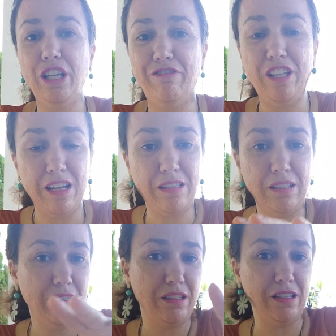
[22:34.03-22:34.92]
if
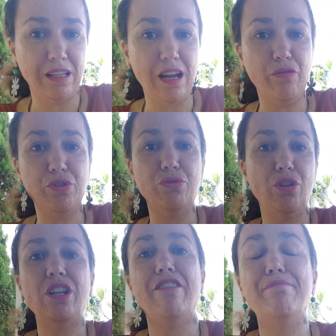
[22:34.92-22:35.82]
the towns do
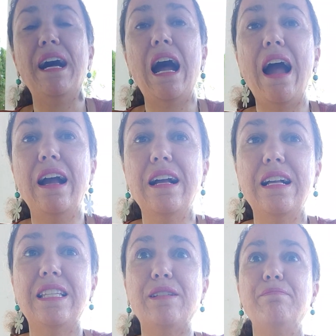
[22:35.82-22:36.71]
not have
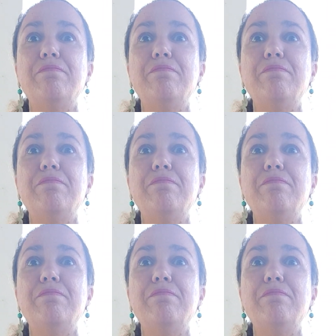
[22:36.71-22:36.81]
banks.